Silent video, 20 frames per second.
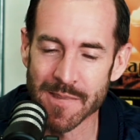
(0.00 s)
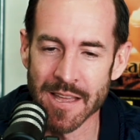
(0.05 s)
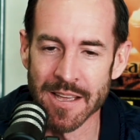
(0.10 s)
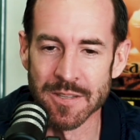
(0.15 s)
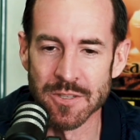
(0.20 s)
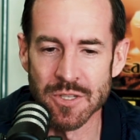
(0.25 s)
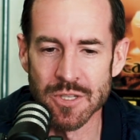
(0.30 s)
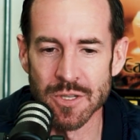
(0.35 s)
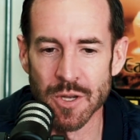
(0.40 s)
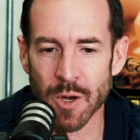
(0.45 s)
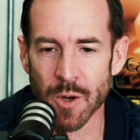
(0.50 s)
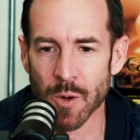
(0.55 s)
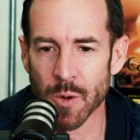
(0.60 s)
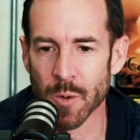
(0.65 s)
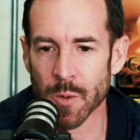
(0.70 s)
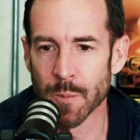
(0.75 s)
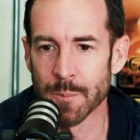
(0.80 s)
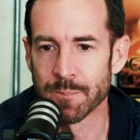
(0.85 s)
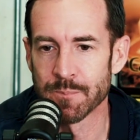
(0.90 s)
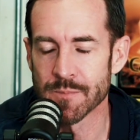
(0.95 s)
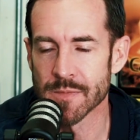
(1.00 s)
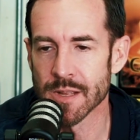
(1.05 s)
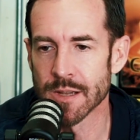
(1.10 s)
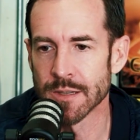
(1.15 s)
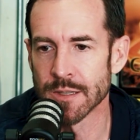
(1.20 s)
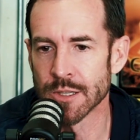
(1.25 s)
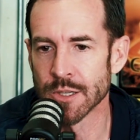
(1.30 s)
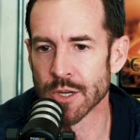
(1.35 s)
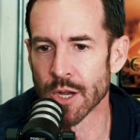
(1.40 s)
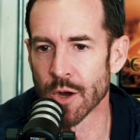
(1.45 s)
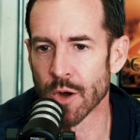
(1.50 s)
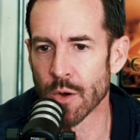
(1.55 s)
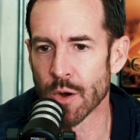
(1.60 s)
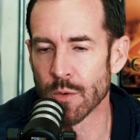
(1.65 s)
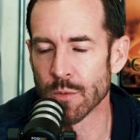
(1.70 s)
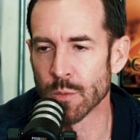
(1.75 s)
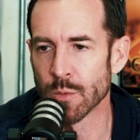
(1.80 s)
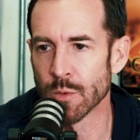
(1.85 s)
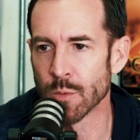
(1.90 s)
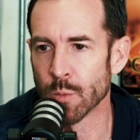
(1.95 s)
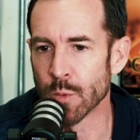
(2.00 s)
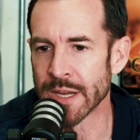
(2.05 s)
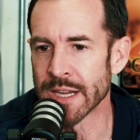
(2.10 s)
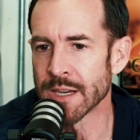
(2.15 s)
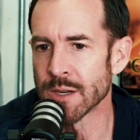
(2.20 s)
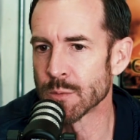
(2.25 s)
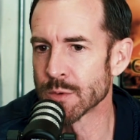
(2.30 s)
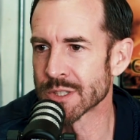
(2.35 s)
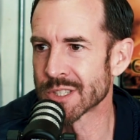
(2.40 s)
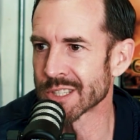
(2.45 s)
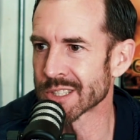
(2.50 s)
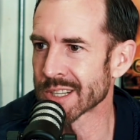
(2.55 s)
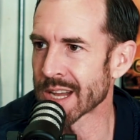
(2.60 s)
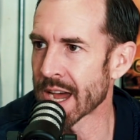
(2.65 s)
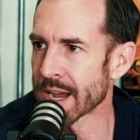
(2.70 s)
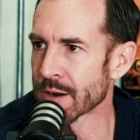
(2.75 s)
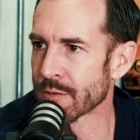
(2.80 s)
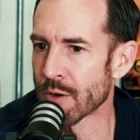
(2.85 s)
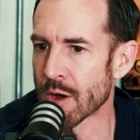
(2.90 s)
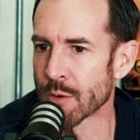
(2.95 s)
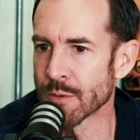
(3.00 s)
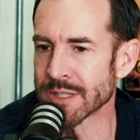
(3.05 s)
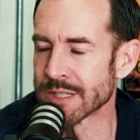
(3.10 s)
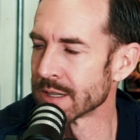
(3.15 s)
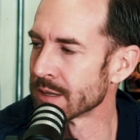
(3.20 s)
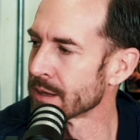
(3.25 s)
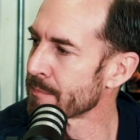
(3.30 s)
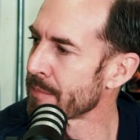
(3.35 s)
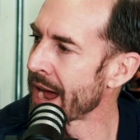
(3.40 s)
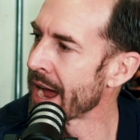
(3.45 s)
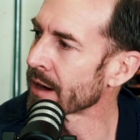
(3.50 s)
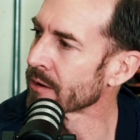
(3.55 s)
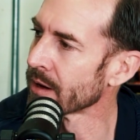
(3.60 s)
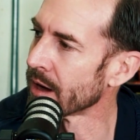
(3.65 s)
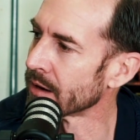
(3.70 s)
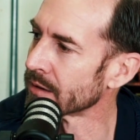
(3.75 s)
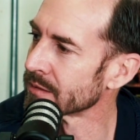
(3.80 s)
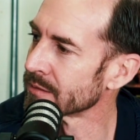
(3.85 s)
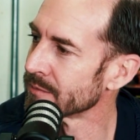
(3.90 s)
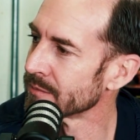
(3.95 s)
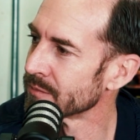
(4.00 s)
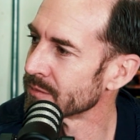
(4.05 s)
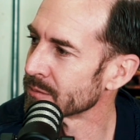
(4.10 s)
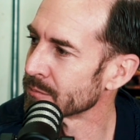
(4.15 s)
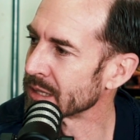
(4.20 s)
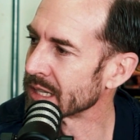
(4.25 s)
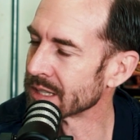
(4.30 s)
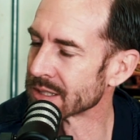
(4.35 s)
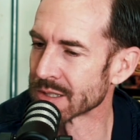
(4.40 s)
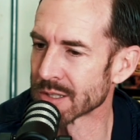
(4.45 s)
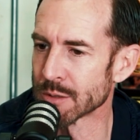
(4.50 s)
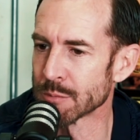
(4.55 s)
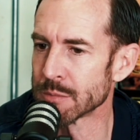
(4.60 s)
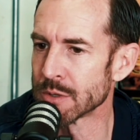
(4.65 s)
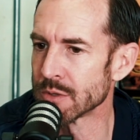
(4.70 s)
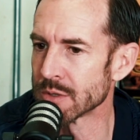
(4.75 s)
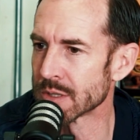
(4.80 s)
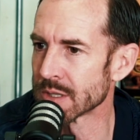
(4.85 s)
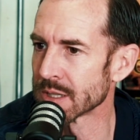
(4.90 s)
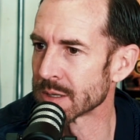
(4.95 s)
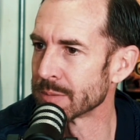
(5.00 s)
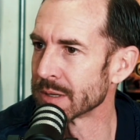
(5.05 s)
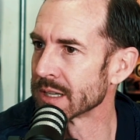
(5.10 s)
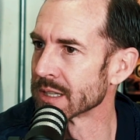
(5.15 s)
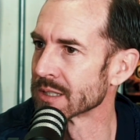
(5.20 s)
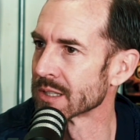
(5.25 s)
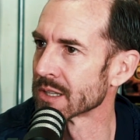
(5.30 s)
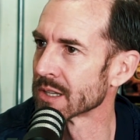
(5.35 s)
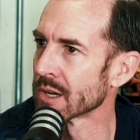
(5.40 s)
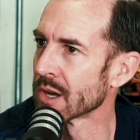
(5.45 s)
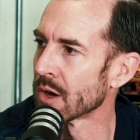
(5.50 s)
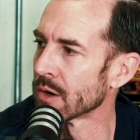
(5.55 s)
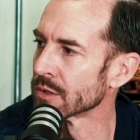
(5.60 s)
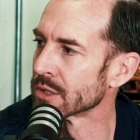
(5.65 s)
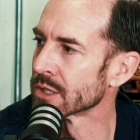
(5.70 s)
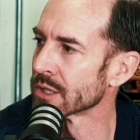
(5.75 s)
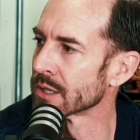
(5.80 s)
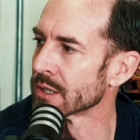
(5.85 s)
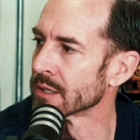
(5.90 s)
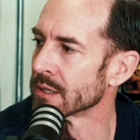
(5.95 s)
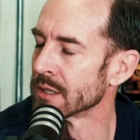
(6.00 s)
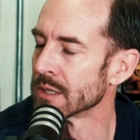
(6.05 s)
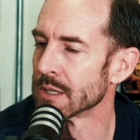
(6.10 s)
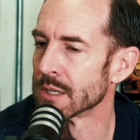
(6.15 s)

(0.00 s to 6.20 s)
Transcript: And so, weed was just kind of always in the background because of the music, because of the culture.